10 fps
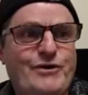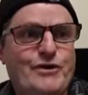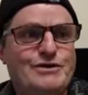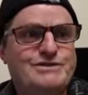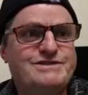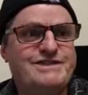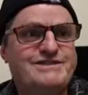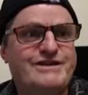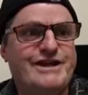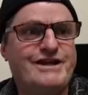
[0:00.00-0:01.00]
when I was
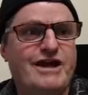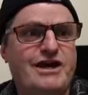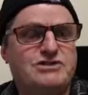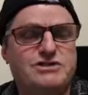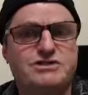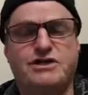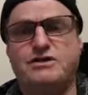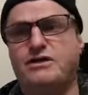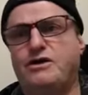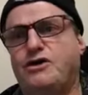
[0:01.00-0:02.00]
teaching a class. I
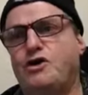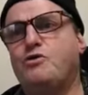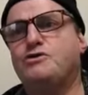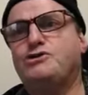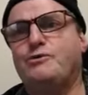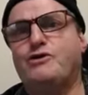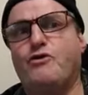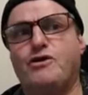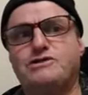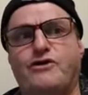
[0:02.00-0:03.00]
say, who wants to be
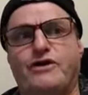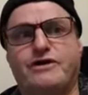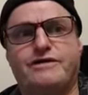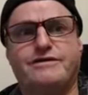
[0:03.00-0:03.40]
Christ-like?